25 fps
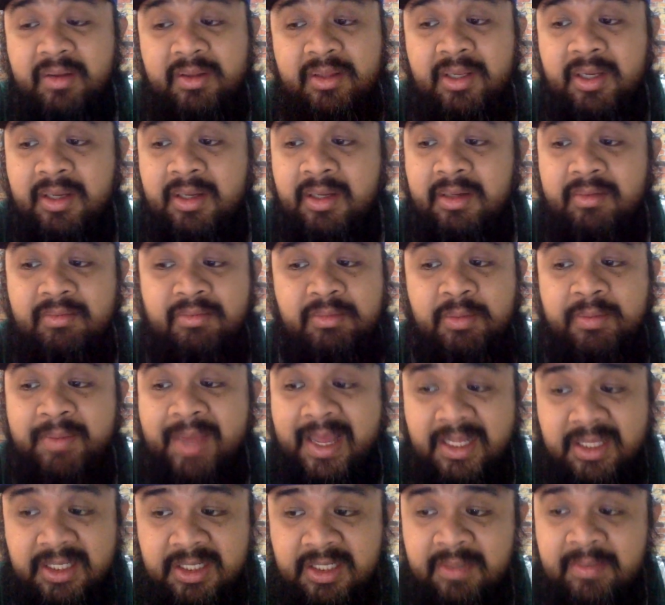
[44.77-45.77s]
the
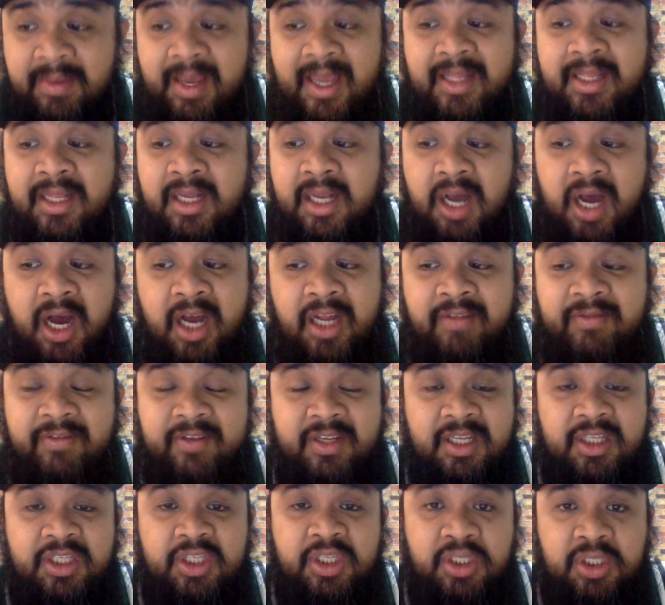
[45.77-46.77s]
momentum and the
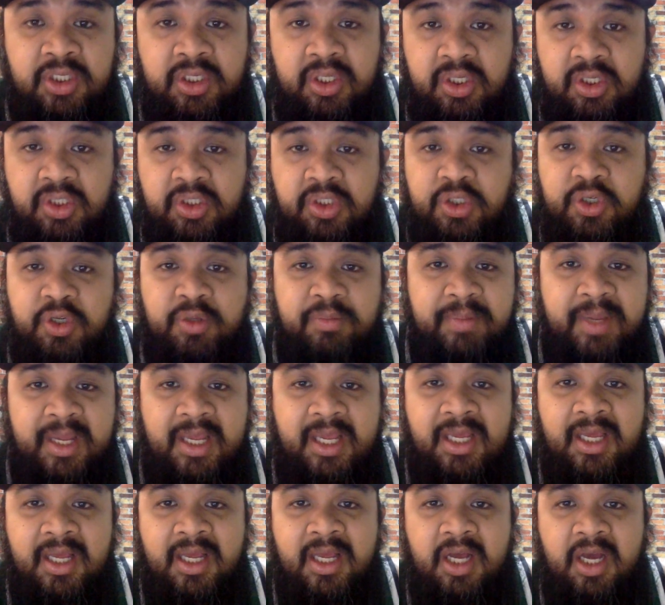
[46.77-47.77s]
confidence should
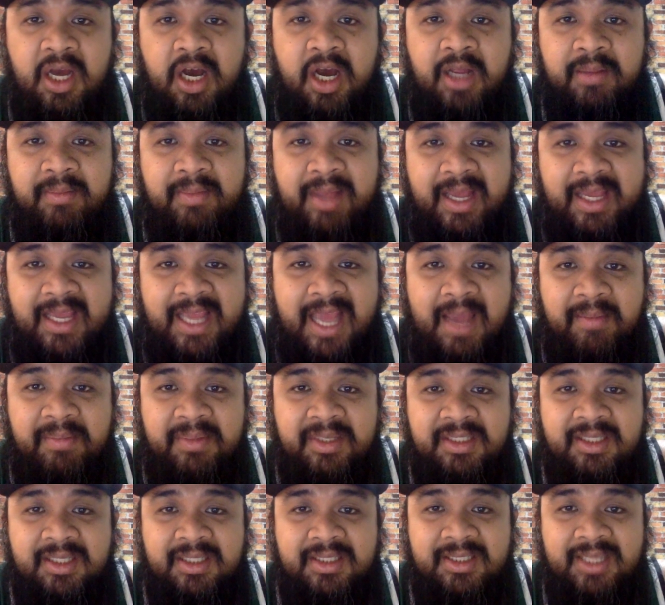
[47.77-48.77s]
be on
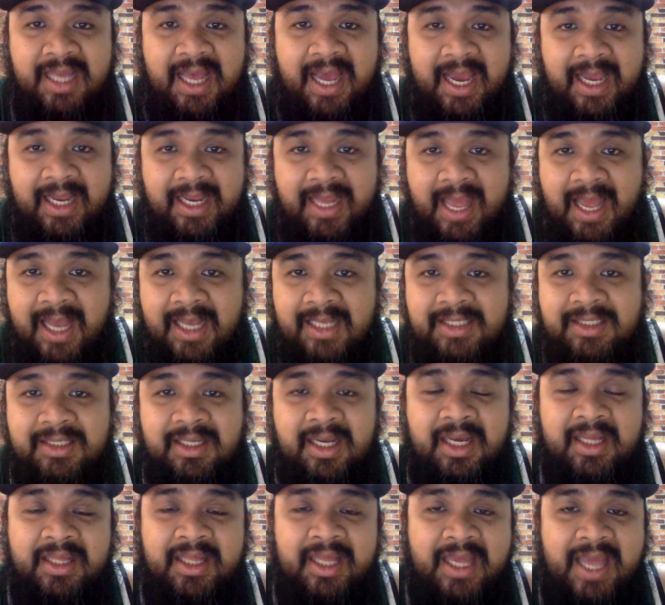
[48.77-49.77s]
Miami's side as
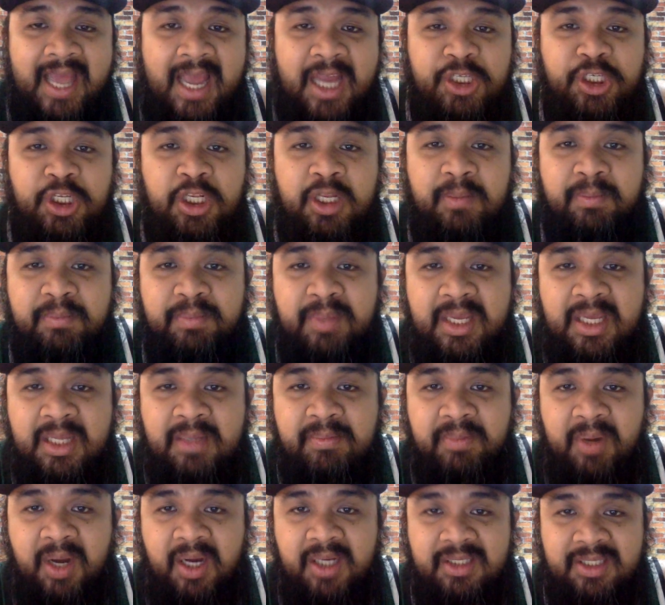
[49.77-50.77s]
they actually
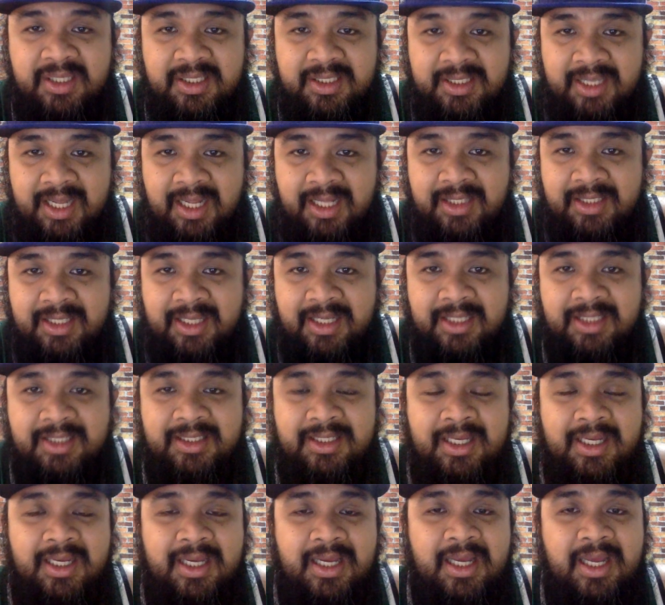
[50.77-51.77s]
beat Boston
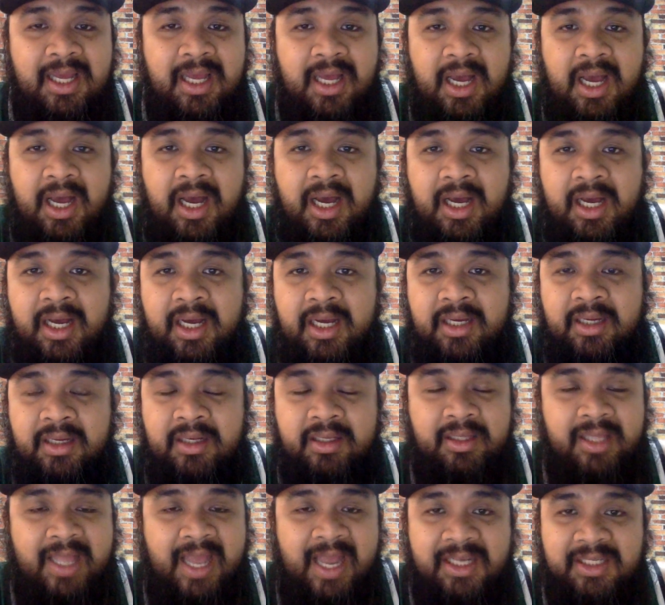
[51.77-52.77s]
Celtics
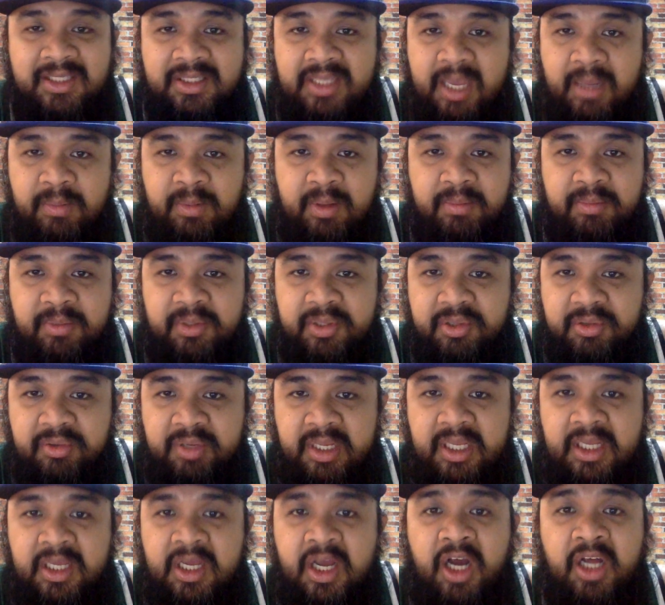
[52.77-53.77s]
last game number
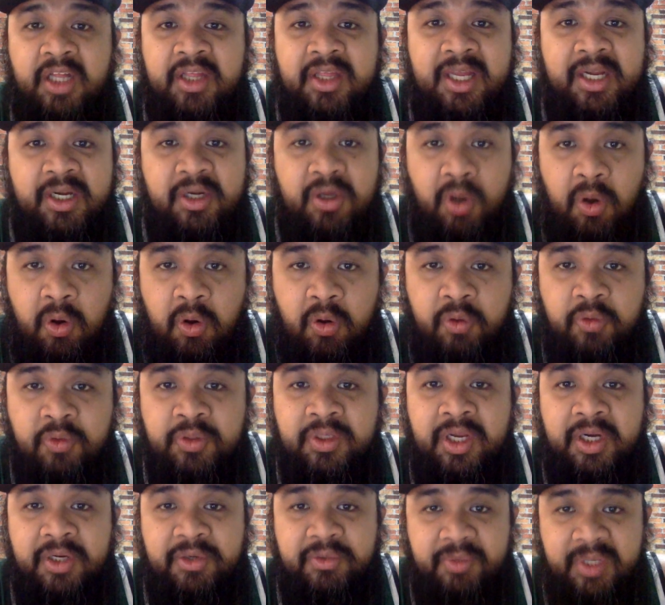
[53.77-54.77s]
3 on their
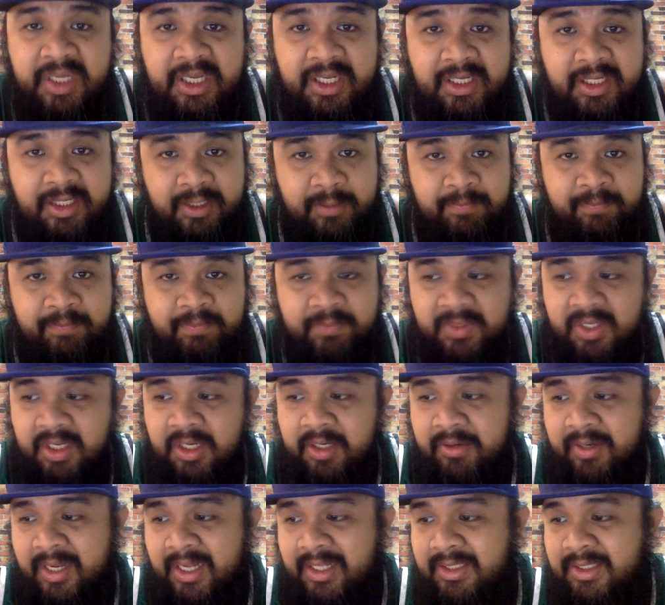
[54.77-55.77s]
own arena.
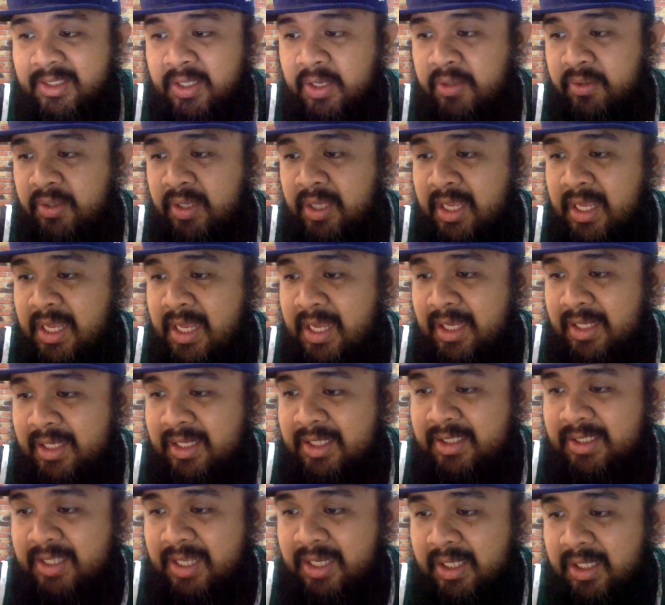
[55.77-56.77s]
All right, so
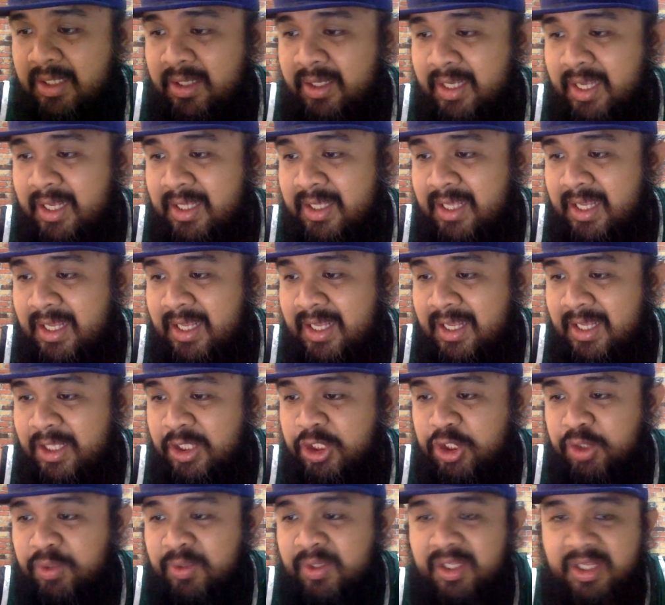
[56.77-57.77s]
let's take a look at the
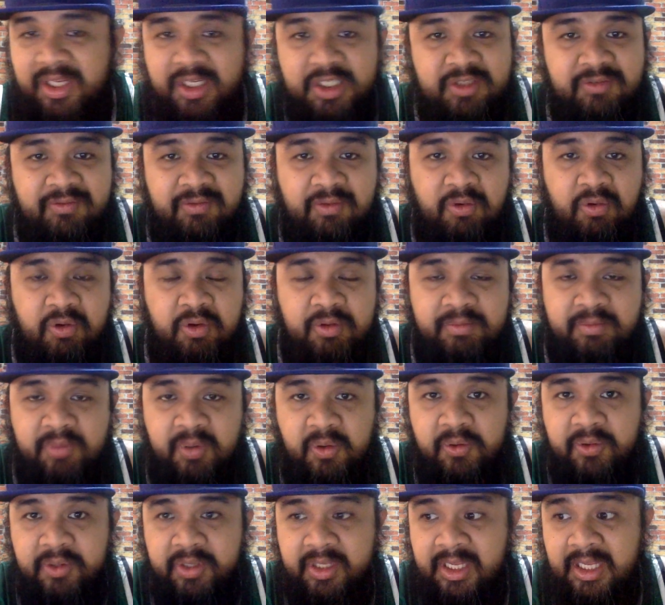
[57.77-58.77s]
injury list for
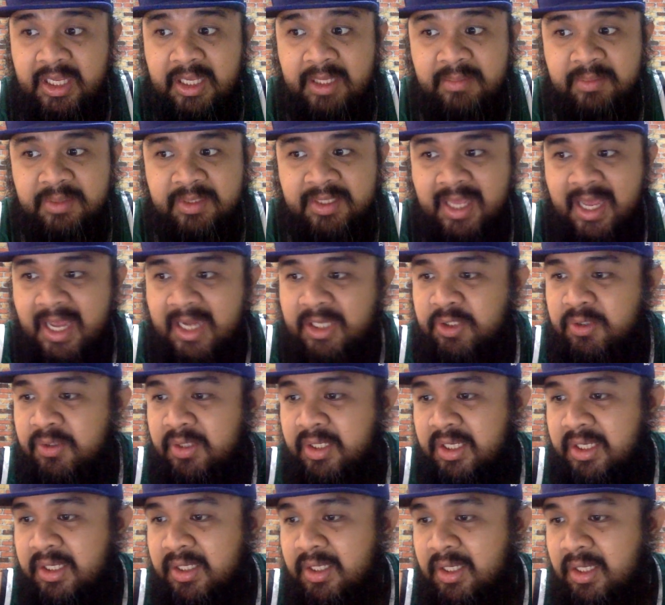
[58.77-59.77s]
both teams,
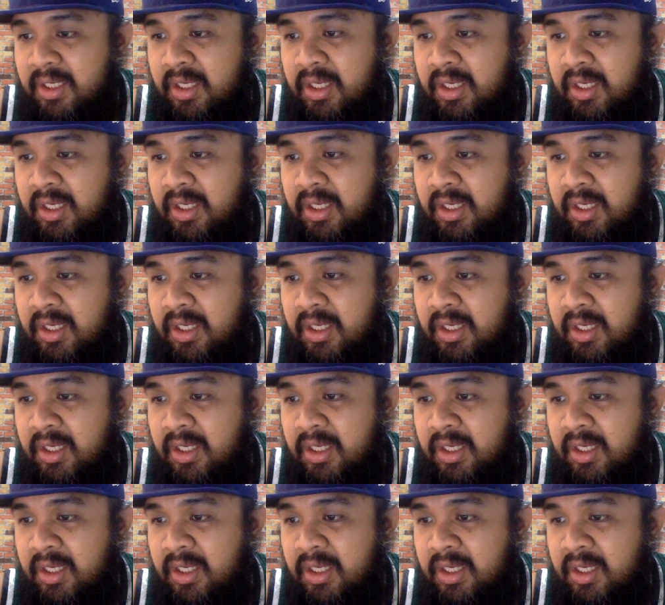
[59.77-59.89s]
actually.